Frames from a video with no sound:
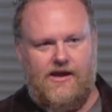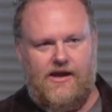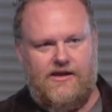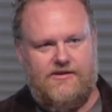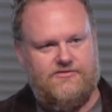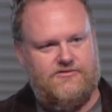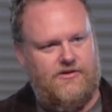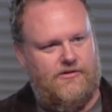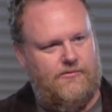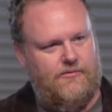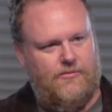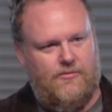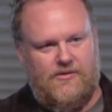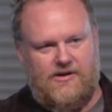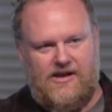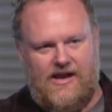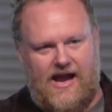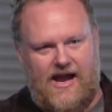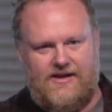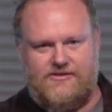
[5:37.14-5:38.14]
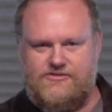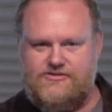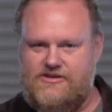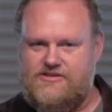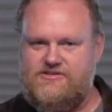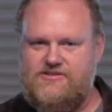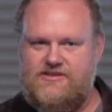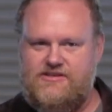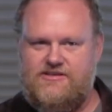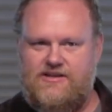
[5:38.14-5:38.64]
And so, not
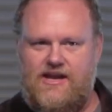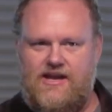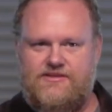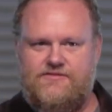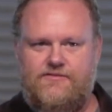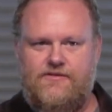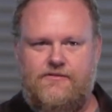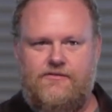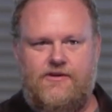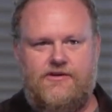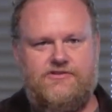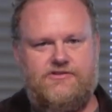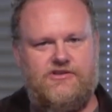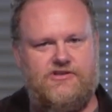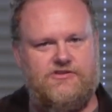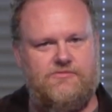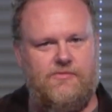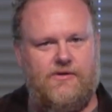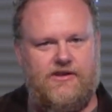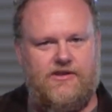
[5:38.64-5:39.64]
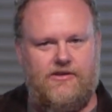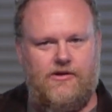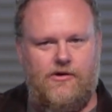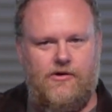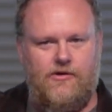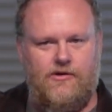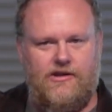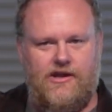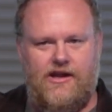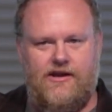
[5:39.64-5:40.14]
just these last few verses, but the
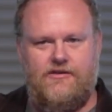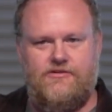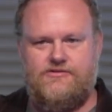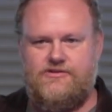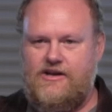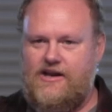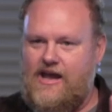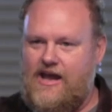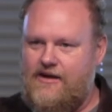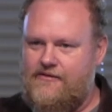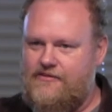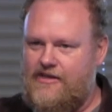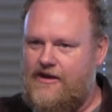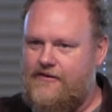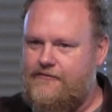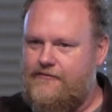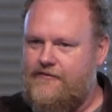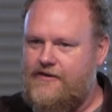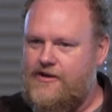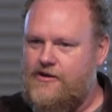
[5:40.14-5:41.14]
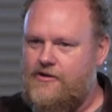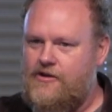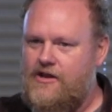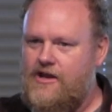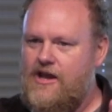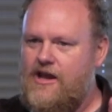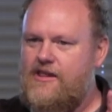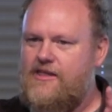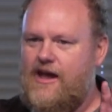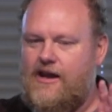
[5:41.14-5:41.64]
whole letter is going to have that
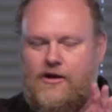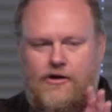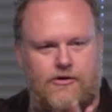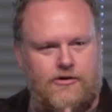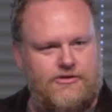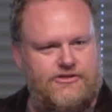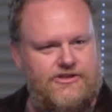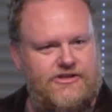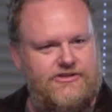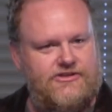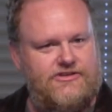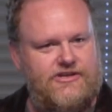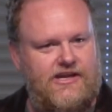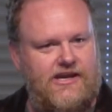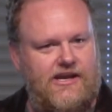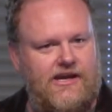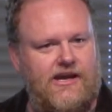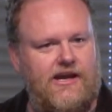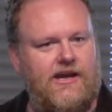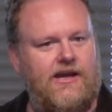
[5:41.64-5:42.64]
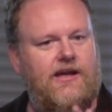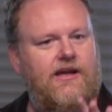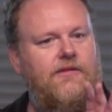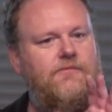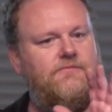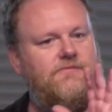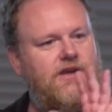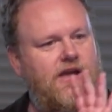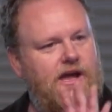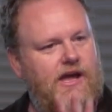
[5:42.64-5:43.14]
feel, that urgency
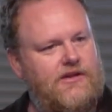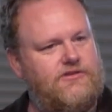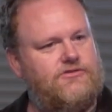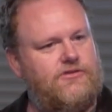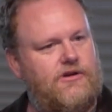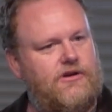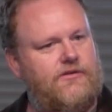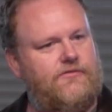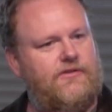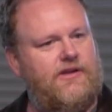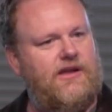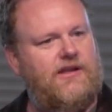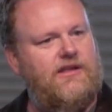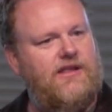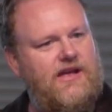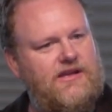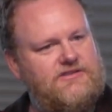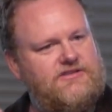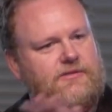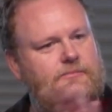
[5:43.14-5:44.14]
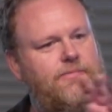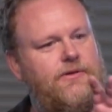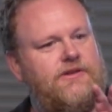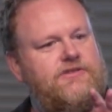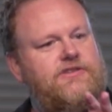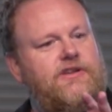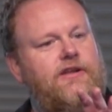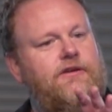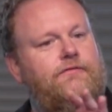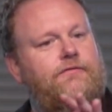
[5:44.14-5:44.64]
and sort of that, that
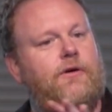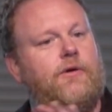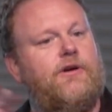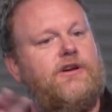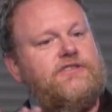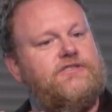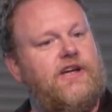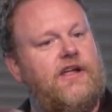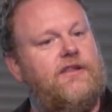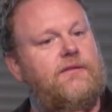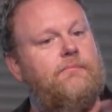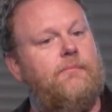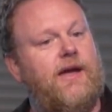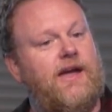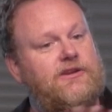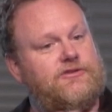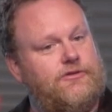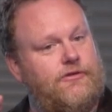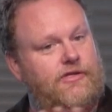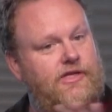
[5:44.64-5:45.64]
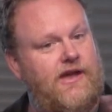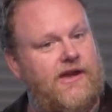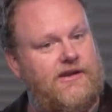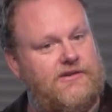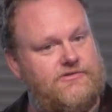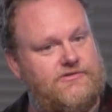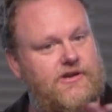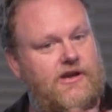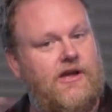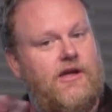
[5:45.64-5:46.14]
simplicity of focus on the major
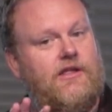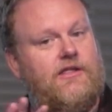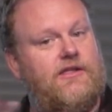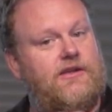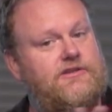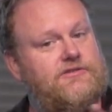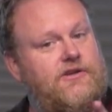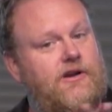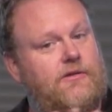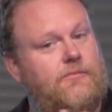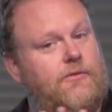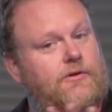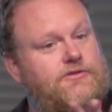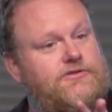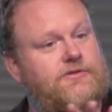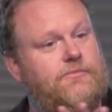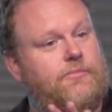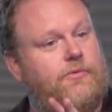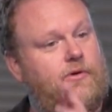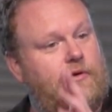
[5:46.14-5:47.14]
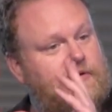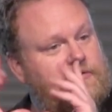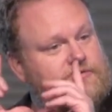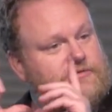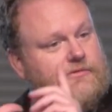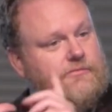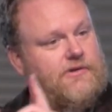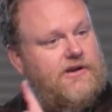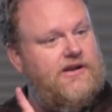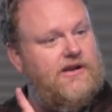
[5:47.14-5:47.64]
things, things that are most important
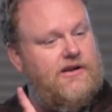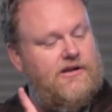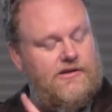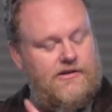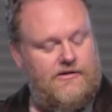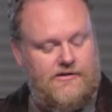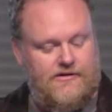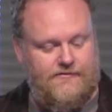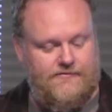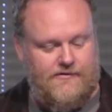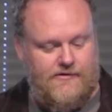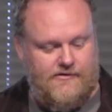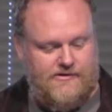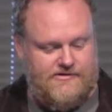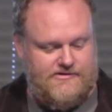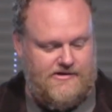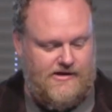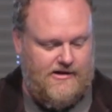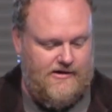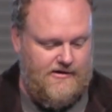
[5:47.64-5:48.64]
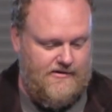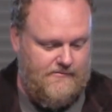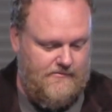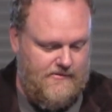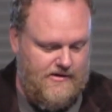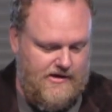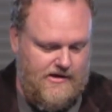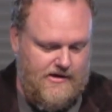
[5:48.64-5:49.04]
so we can clearly focus on them.